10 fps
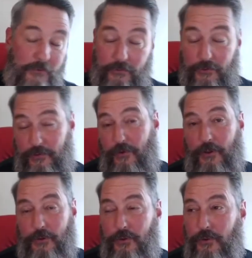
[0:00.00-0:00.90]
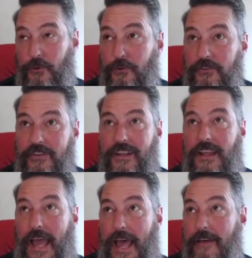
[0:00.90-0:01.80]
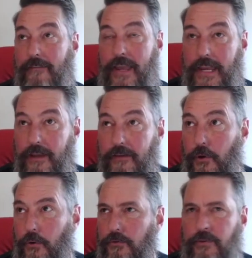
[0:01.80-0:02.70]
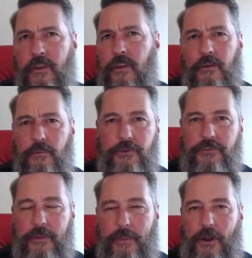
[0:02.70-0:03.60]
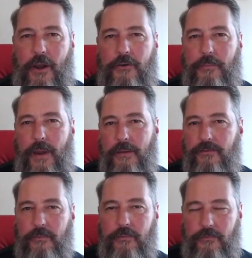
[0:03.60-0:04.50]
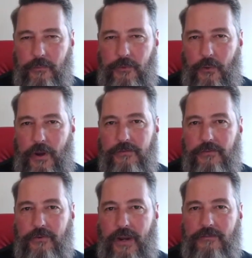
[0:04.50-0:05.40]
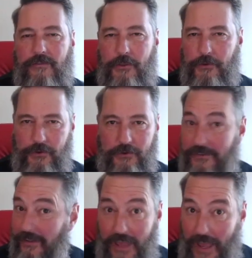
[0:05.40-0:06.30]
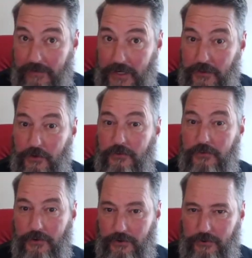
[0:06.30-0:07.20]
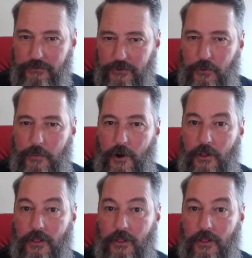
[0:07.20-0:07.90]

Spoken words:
First of all, do you still have any of those? What you said about 100 pipes from your wife's grandfather? Do you still have any of those, or you've sold them all?